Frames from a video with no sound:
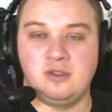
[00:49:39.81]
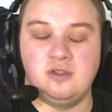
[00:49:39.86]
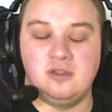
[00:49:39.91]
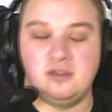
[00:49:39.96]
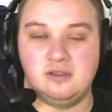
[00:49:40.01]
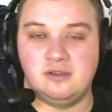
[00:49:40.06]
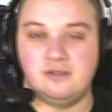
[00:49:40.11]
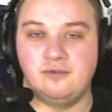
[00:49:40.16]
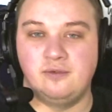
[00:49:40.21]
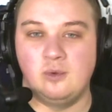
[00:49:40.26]

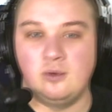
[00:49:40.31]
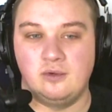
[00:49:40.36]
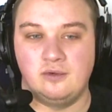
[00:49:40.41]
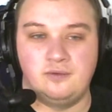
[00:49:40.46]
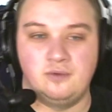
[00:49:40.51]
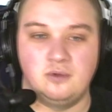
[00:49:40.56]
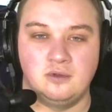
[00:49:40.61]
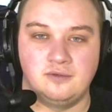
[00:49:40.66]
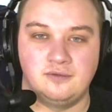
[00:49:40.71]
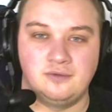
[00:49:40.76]
Usually it's 4,
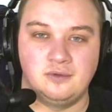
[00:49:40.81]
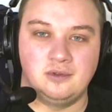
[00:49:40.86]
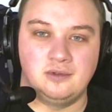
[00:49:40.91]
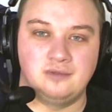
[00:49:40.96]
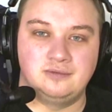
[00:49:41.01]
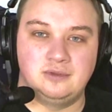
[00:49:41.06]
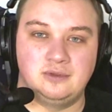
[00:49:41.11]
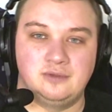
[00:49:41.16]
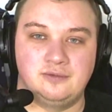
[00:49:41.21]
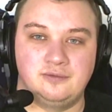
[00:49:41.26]
4, 4,
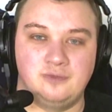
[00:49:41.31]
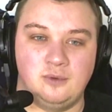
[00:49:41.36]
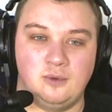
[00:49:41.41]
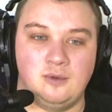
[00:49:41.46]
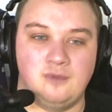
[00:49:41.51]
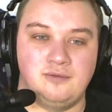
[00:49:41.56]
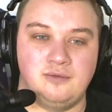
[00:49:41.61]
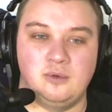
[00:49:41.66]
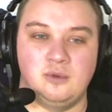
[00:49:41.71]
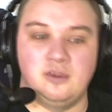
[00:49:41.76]
4,
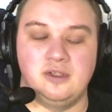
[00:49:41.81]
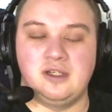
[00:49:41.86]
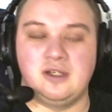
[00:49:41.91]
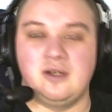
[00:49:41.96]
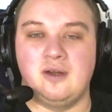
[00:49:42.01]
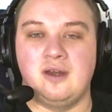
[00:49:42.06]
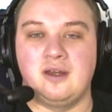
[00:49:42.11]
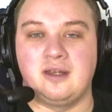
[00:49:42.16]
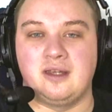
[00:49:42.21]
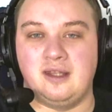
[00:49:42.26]
4, 4, and you
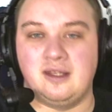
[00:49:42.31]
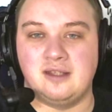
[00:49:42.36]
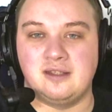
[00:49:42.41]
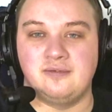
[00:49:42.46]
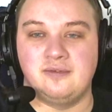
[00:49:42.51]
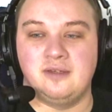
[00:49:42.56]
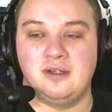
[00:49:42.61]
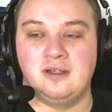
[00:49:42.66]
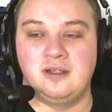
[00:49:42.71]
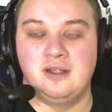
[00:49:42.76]
go, okay, that's
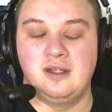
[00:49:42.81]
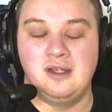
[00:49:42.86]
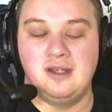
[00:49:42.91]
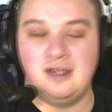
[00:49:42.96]
fine.